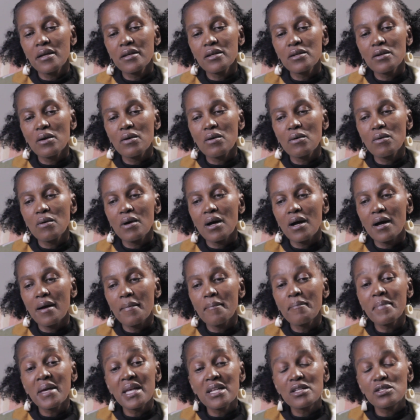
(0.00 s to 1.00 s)

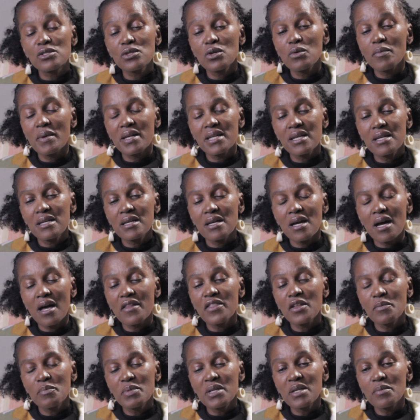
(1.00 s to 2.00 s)
meet so many
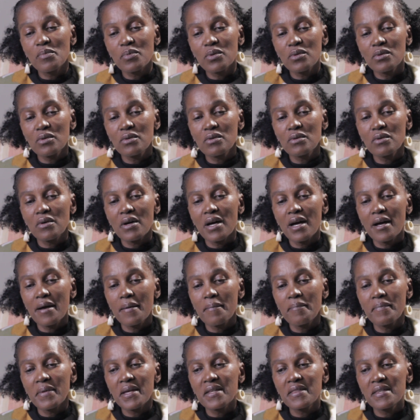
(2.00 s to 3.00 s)
other people
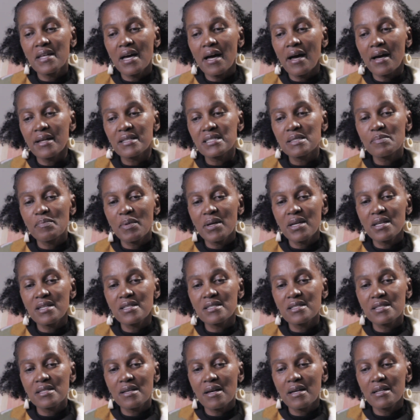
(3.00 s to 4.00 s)
in the art
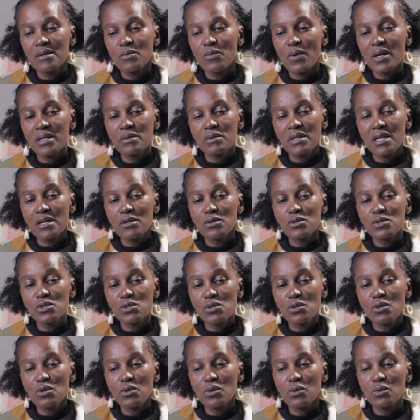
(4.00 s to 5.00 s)
space and what they
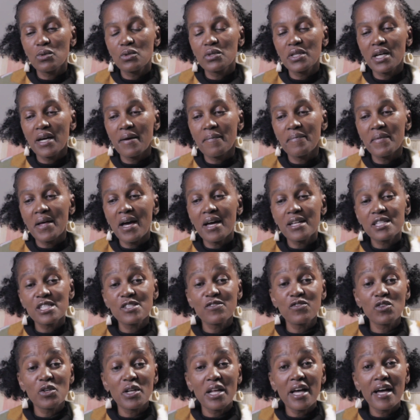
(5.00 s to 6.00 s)
used to call
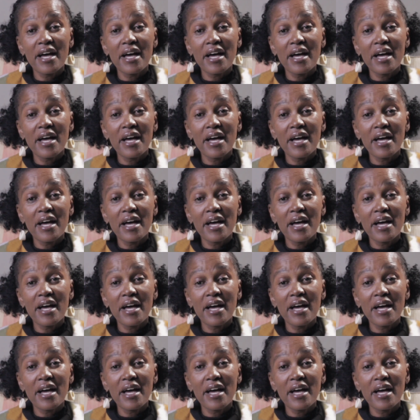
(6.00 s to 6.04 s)
arts for